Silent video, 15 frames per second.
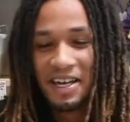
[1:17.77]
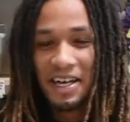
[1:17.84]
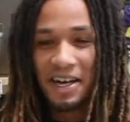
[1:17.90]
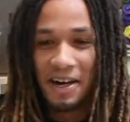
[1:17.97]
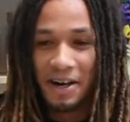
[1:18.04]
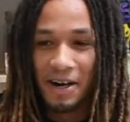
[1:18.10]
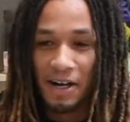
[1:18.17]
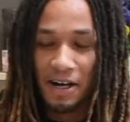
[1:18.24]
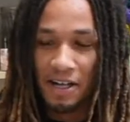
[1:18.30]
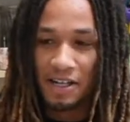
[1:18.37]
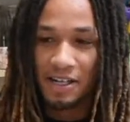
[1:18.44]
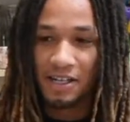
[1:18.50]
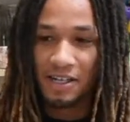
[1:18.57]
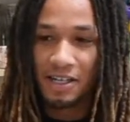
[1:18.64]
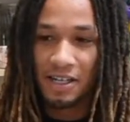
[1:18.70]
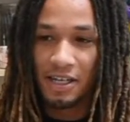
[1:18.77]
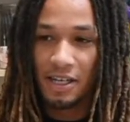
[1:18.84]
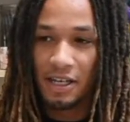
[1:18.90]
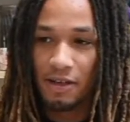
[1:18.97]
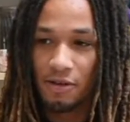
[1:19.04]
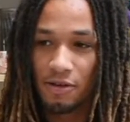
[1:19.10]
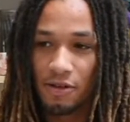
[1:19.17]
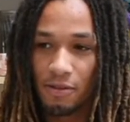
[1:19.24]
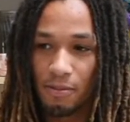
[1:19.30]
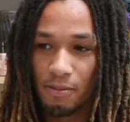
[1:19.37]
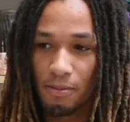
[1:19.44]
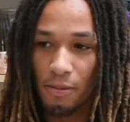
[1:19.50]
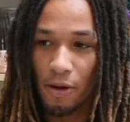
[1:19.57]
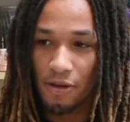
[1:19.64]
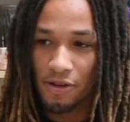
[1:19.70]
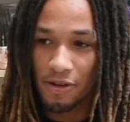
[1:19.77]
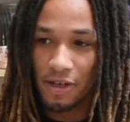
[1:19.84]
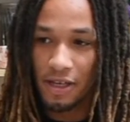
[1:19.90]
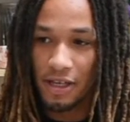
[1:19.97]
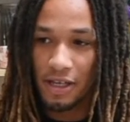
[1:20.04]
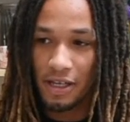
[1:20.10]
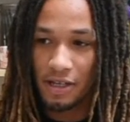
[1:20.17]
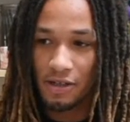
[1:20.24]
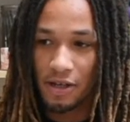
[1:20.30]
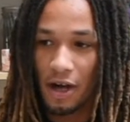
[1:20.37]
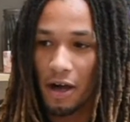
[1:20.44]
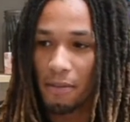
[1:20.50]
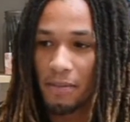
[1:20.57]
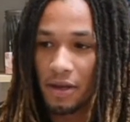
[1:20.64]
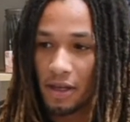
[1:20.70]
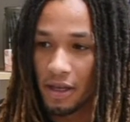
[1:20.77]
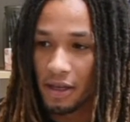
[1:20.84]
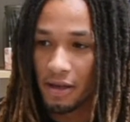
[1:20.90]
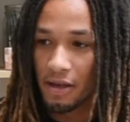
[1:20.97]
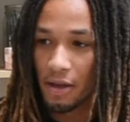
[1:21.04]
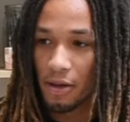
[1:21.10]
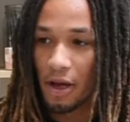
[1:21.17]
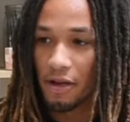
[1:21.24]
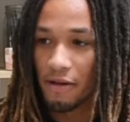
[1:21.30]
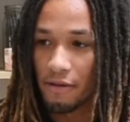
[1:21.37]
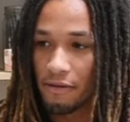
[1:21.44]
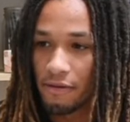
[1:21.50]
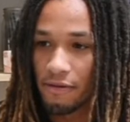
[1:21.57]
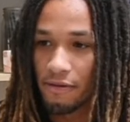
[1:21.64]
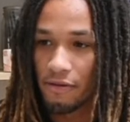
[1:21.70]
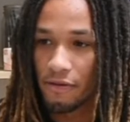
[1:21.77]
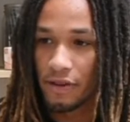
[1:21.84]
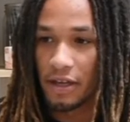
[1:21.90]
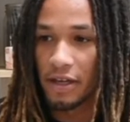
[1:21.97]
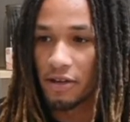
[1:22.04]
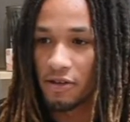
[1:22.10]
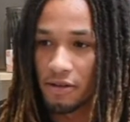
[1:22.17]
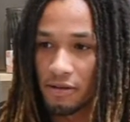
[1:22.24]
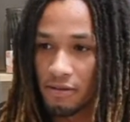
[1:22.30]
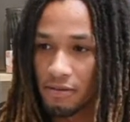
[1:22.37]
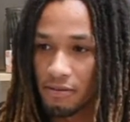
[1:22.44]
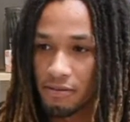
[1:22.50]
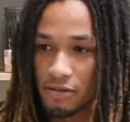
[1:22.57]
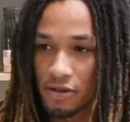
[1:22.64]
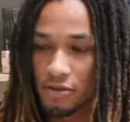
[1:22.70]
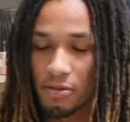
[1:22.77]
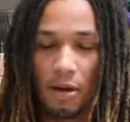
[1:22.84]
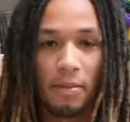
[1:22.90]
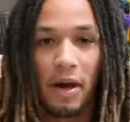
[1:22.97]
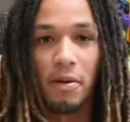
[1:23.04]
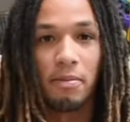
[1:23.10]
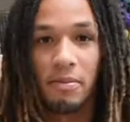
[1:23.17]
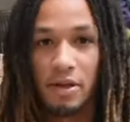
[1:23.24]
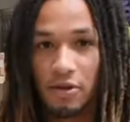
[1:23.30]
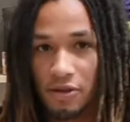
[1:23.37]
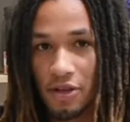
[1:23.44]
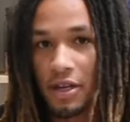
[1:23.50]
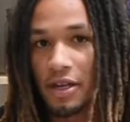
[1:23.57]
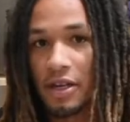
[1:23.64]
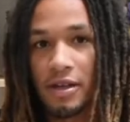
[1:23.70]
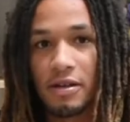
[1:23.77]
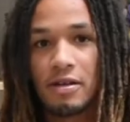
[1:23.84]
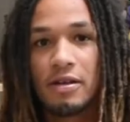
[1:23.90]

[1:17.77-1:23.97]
And he taught me a lot of things and just about music and